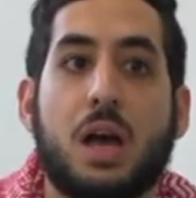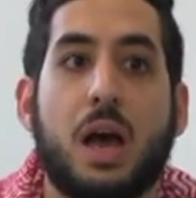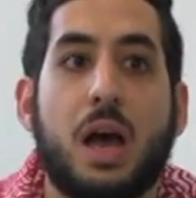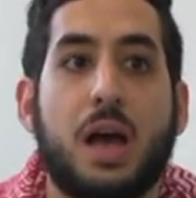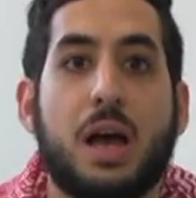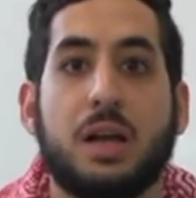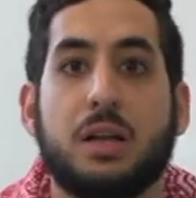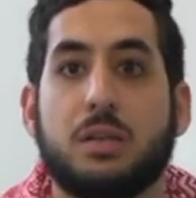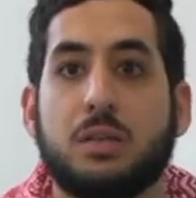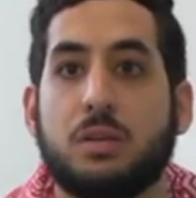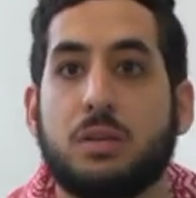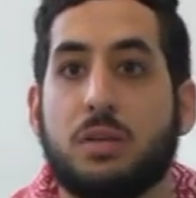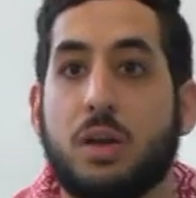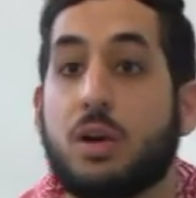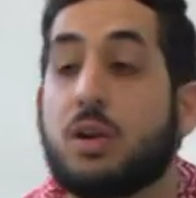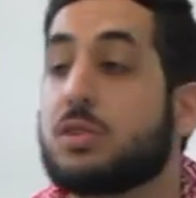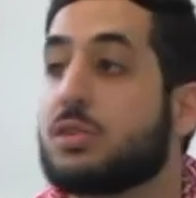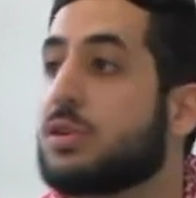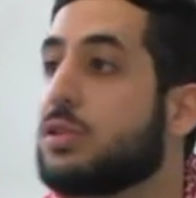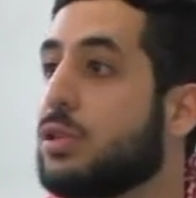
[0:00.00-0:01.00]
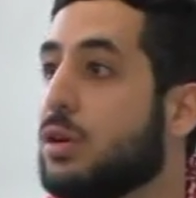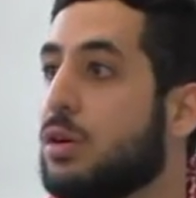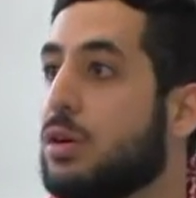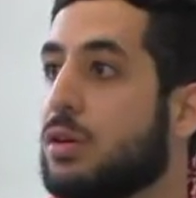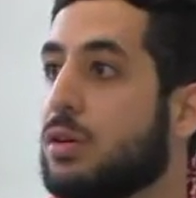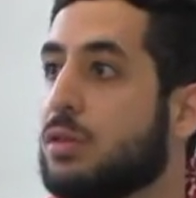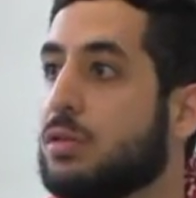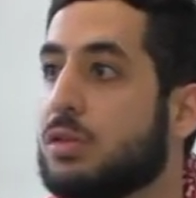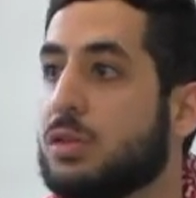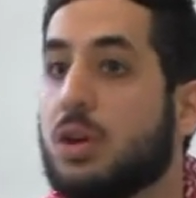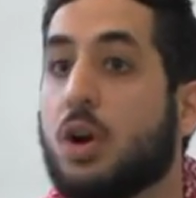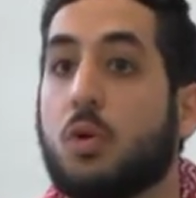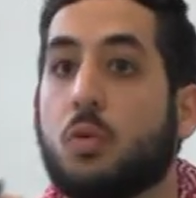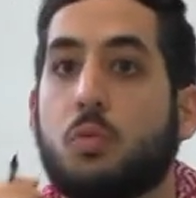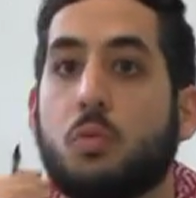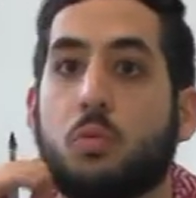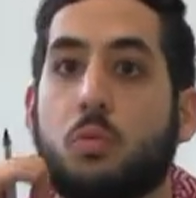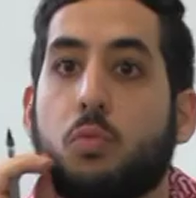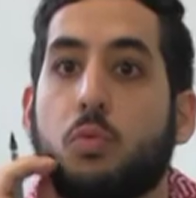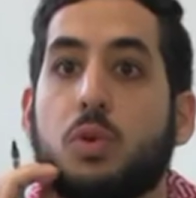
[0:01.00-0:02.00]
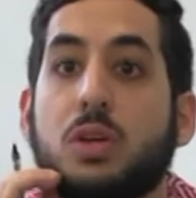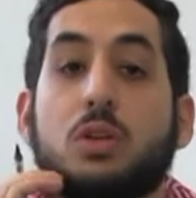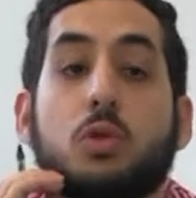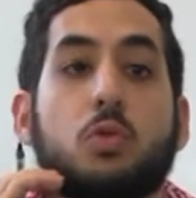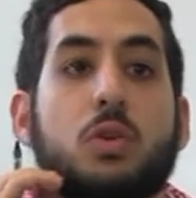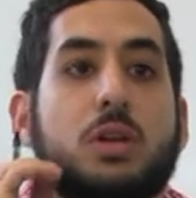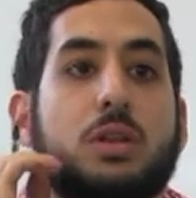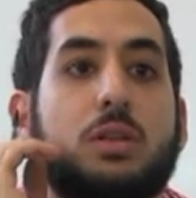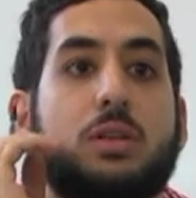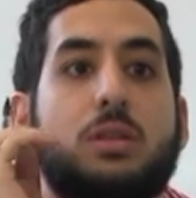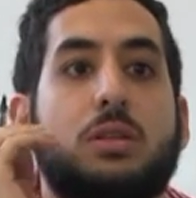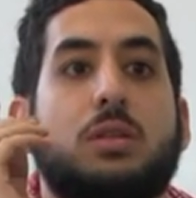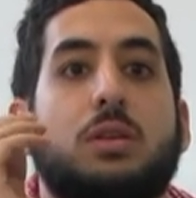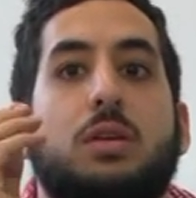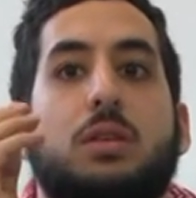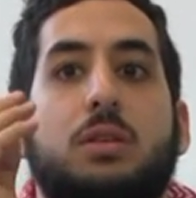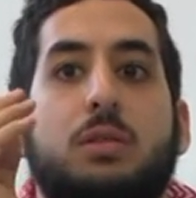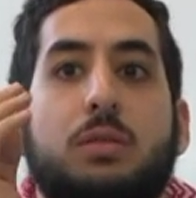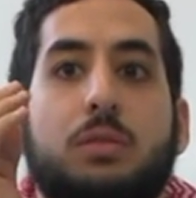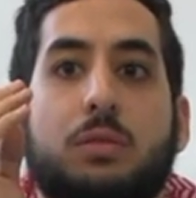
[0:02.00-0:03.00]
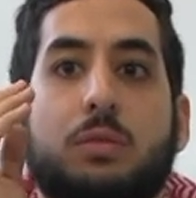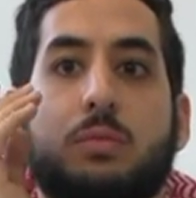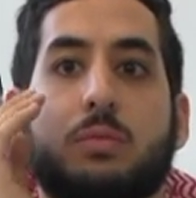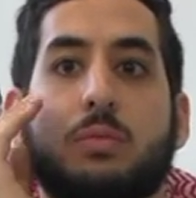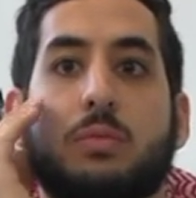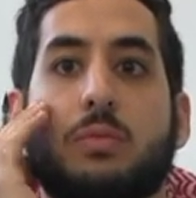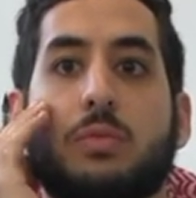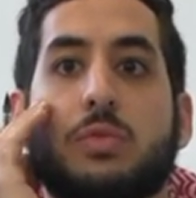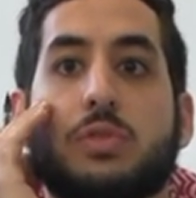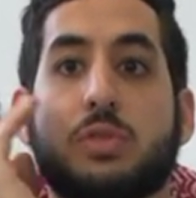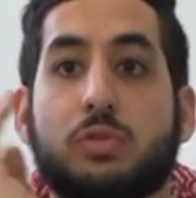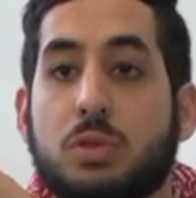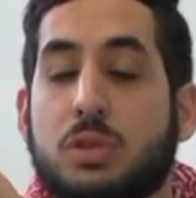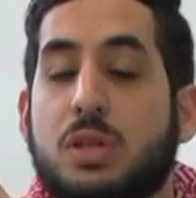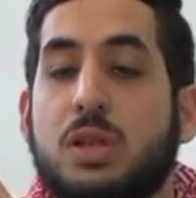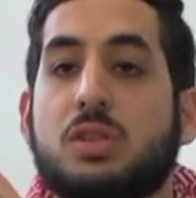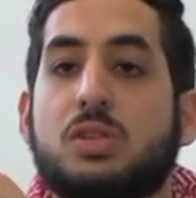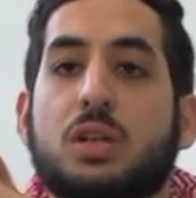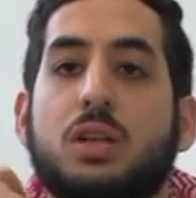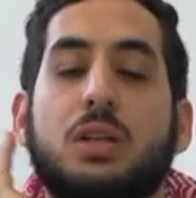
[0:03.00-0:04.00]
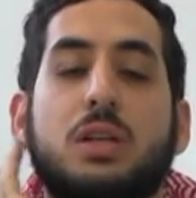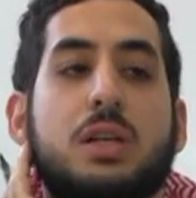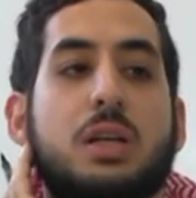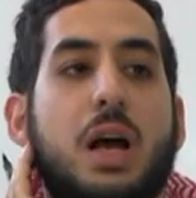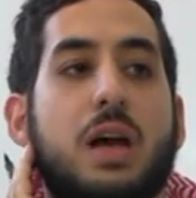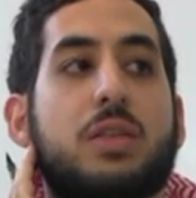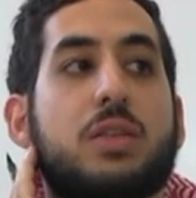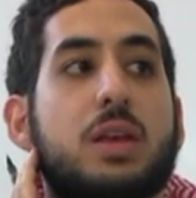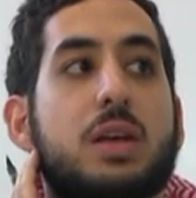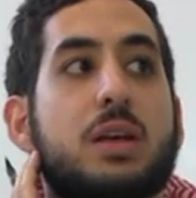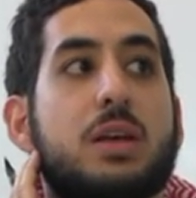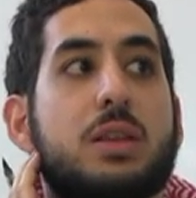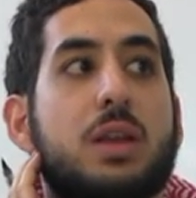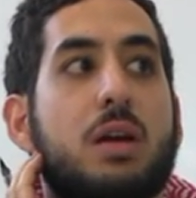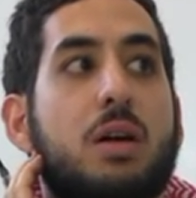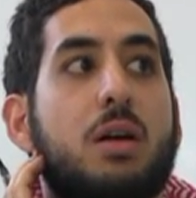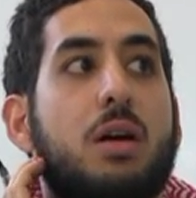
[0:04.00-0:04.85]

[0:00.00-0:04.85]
And we do it strategically, and I think